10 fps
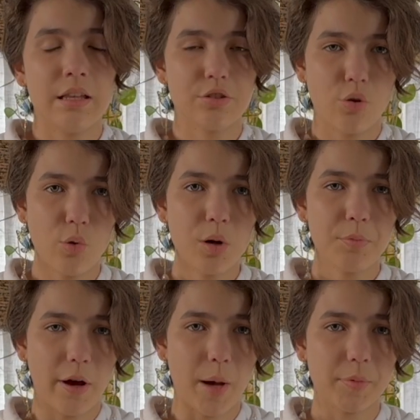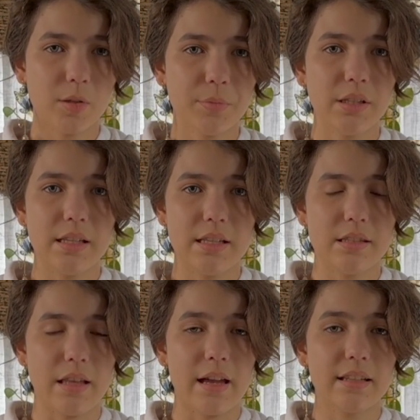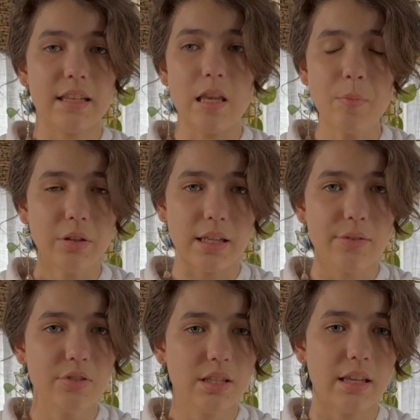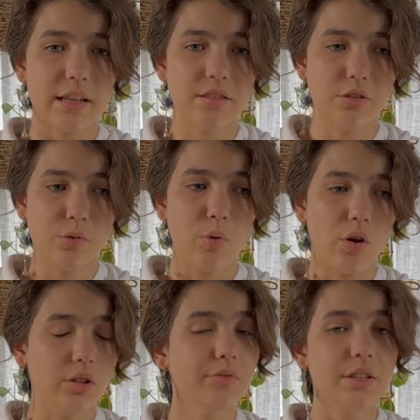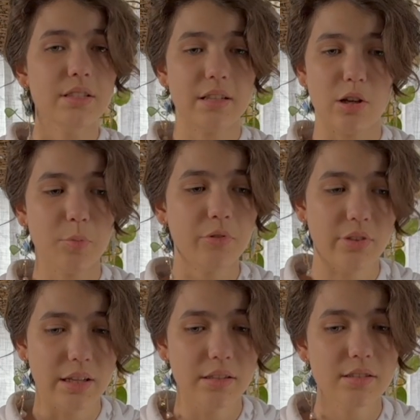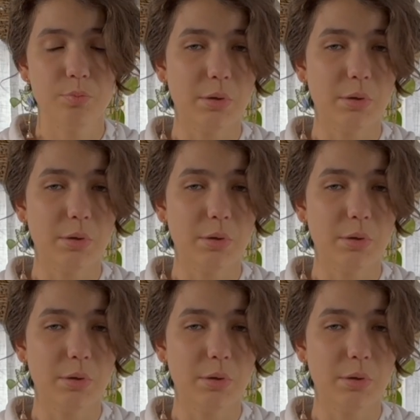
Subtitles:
His core problem is that he believes he has to do all of these terrible things